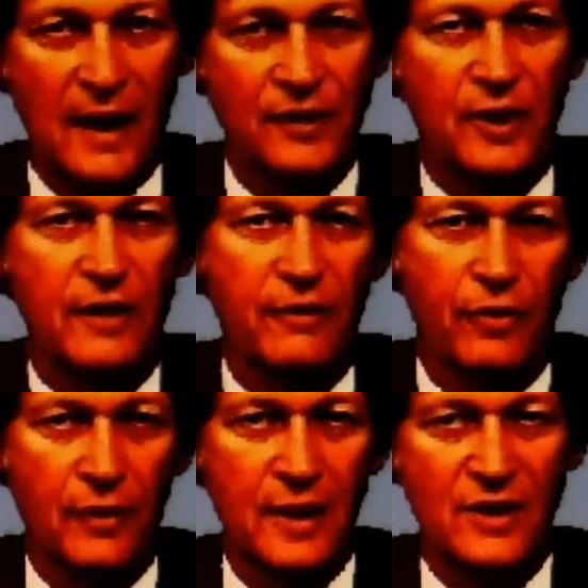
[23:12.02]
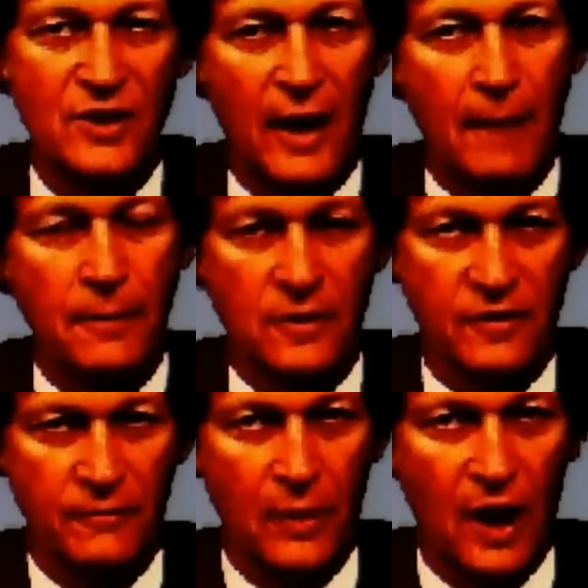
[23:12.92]
I'd like to give three
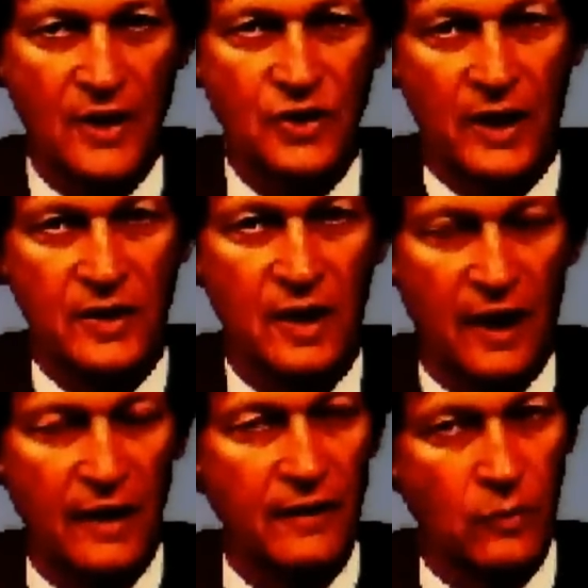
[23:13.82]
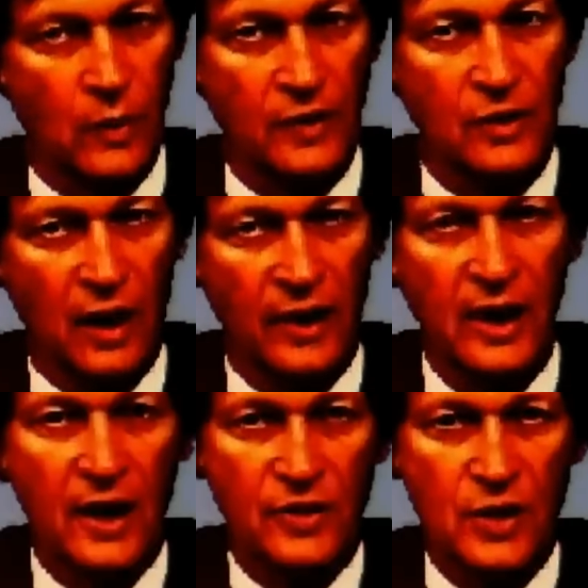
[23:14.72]
examples of projects that I have worked
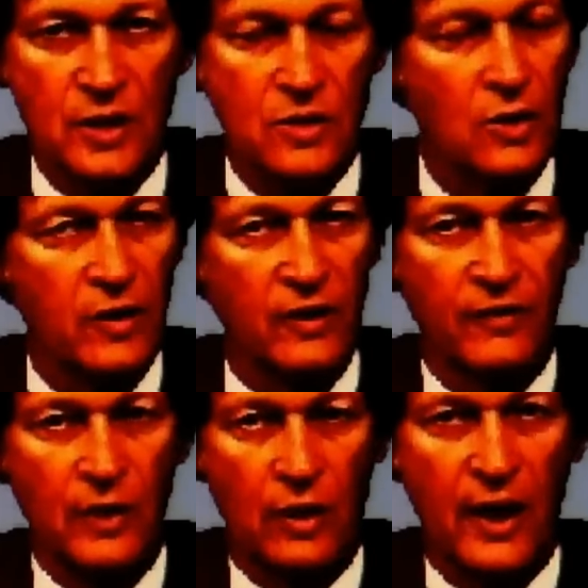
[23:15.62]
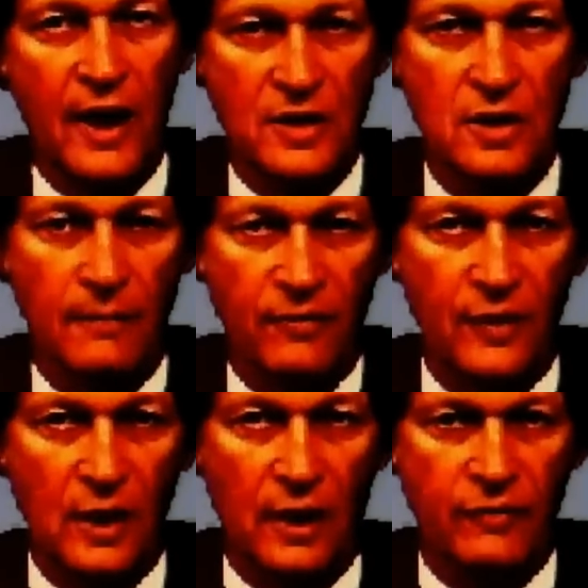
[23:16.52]
on just so that the viewer has some
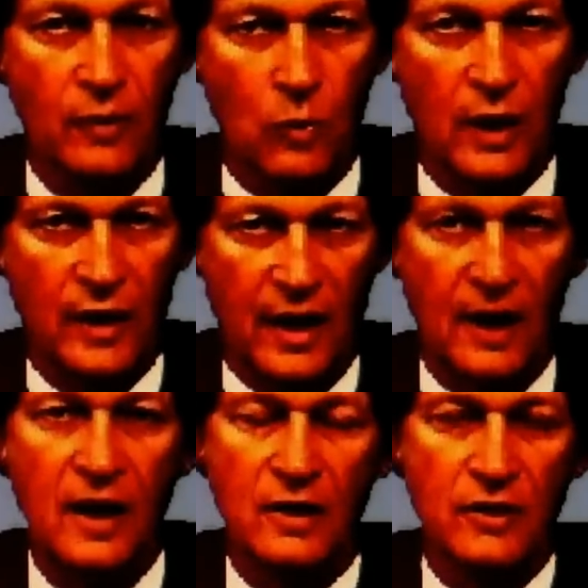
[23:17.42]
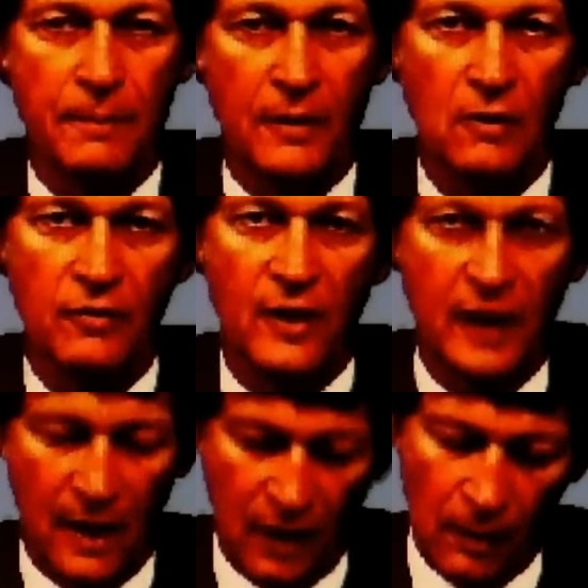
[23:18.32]
feeling for what a typical
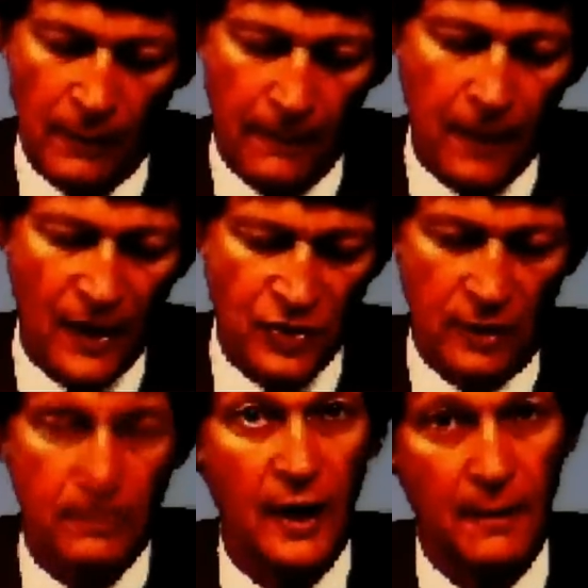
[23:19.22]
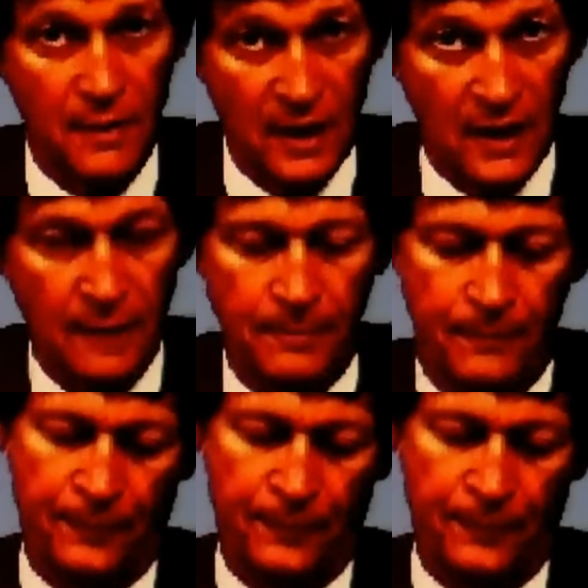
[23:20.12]
finite element project might be.